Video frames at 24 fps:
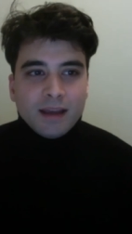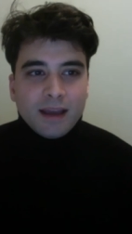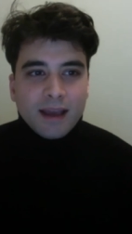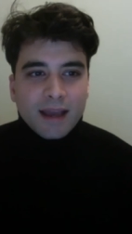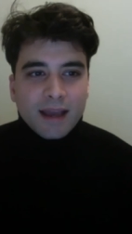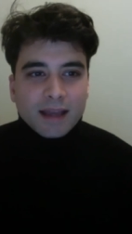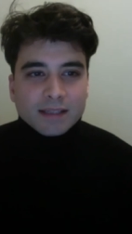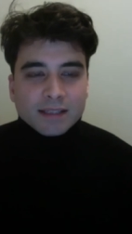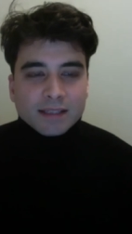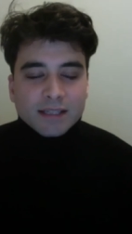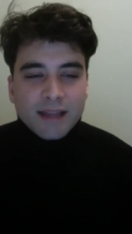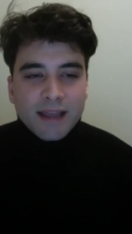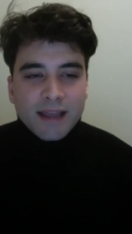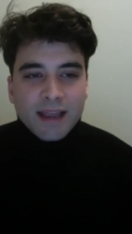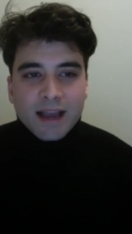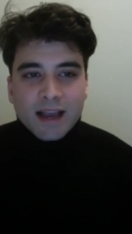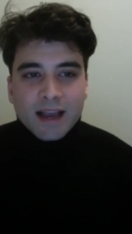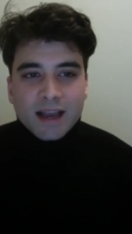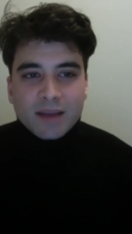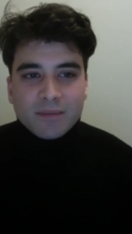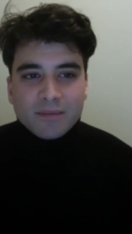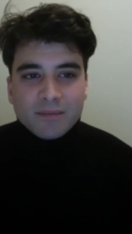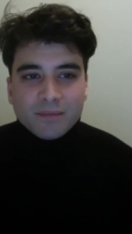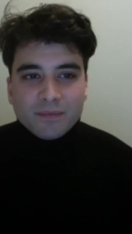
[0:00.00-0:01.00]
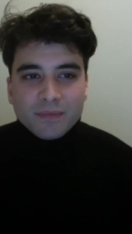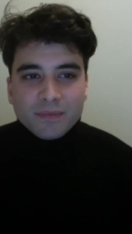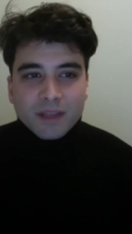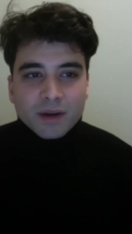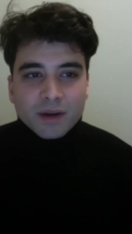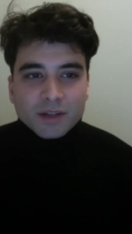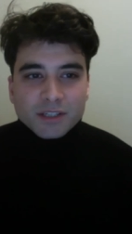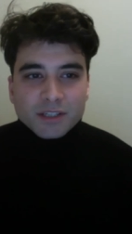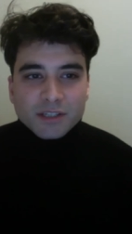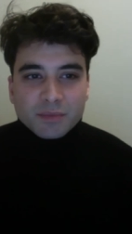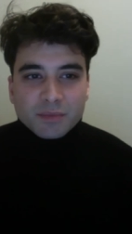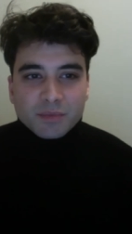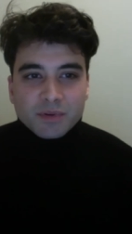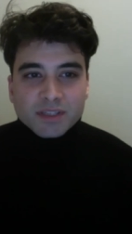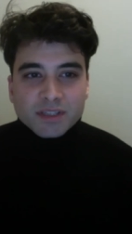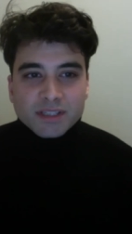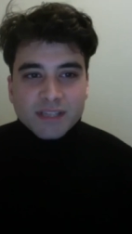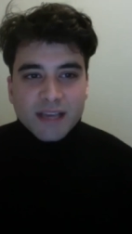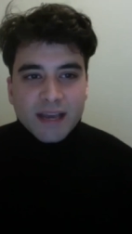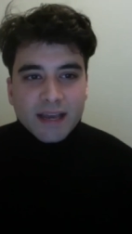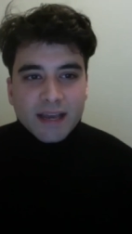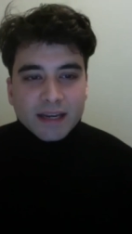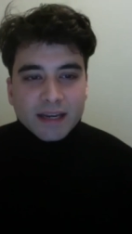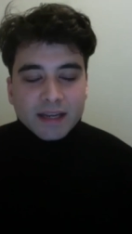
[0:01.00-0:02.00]
And today I'm here to
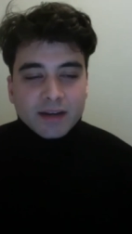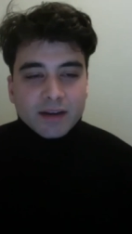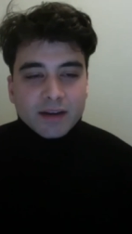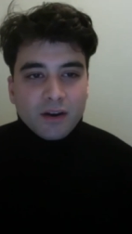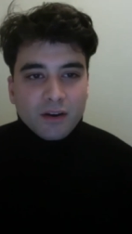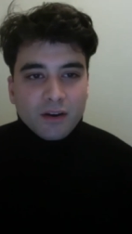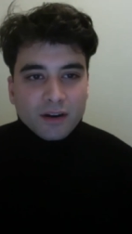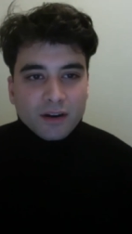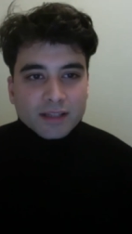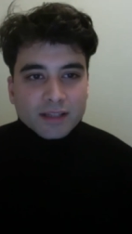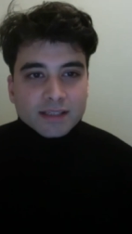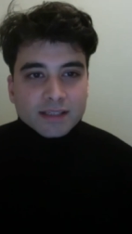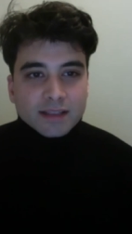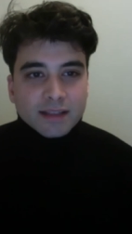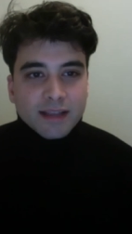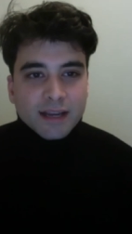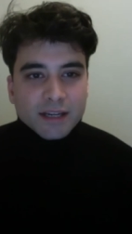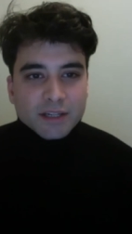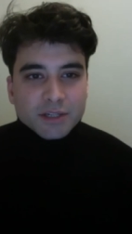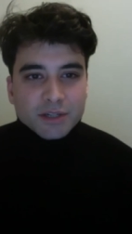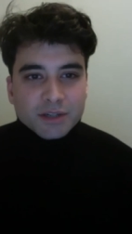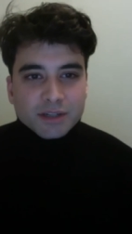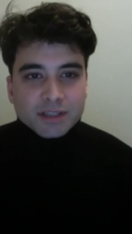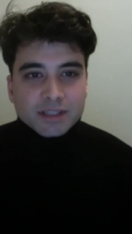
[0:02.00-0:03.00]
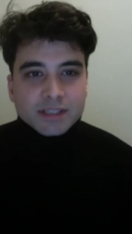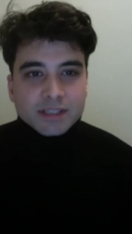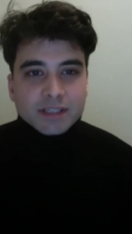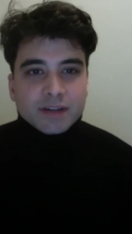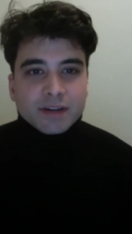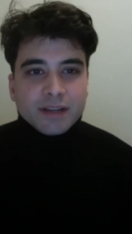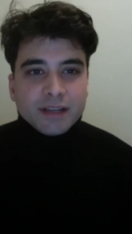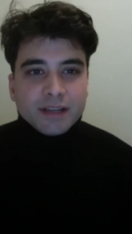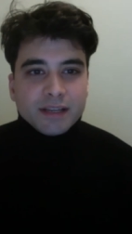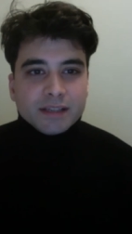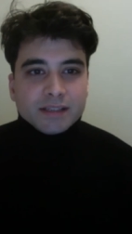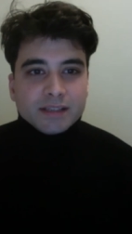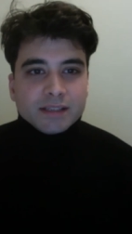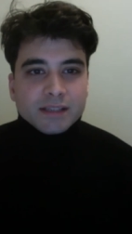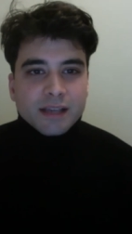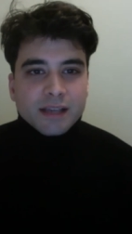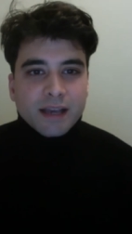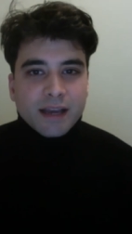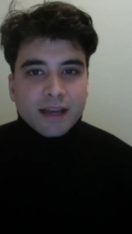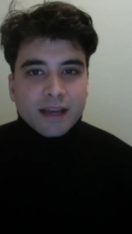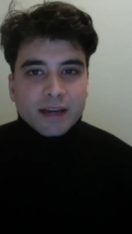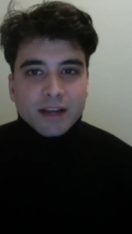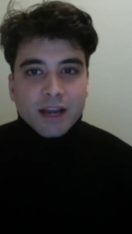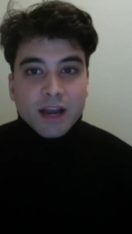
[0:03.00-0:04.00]
present an artist lecture series
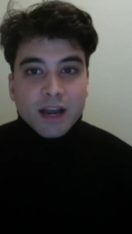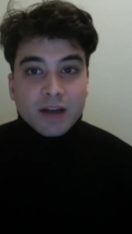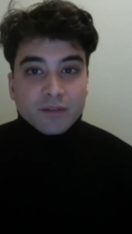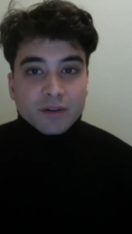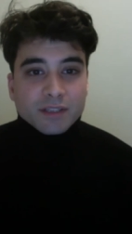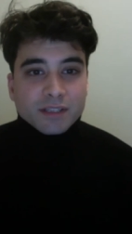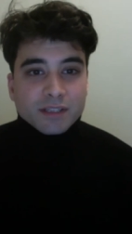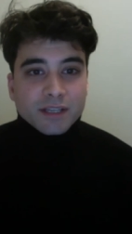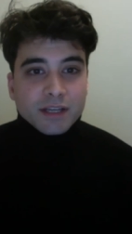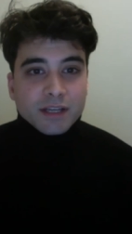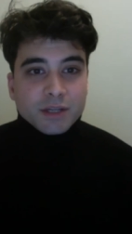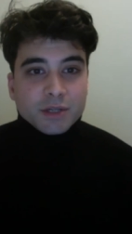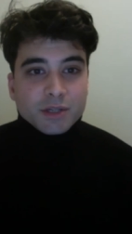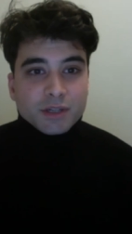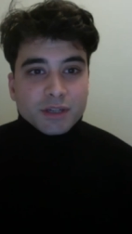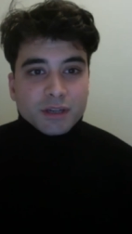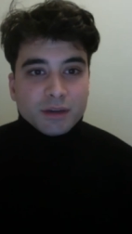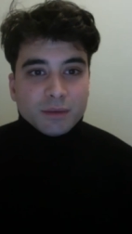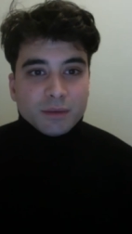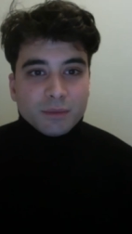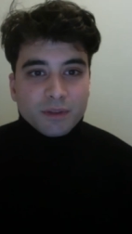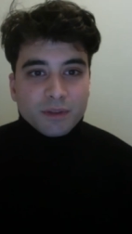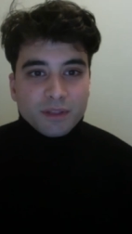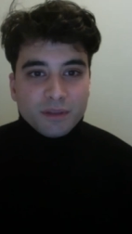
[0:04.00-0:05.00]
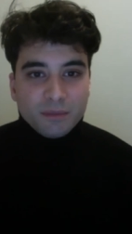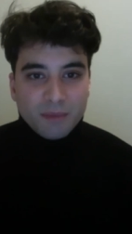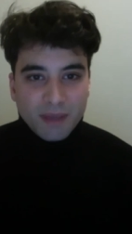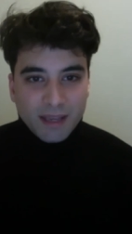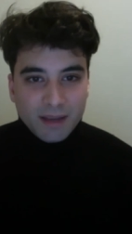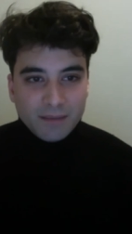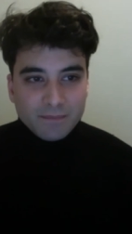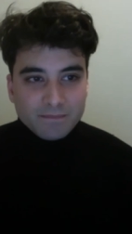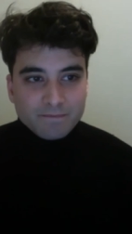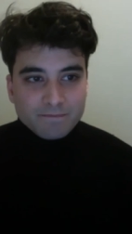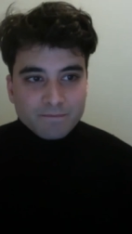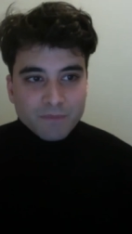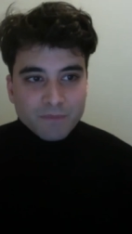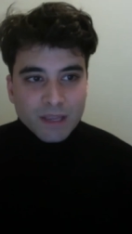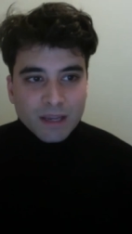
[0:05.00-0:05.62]
and conversation with me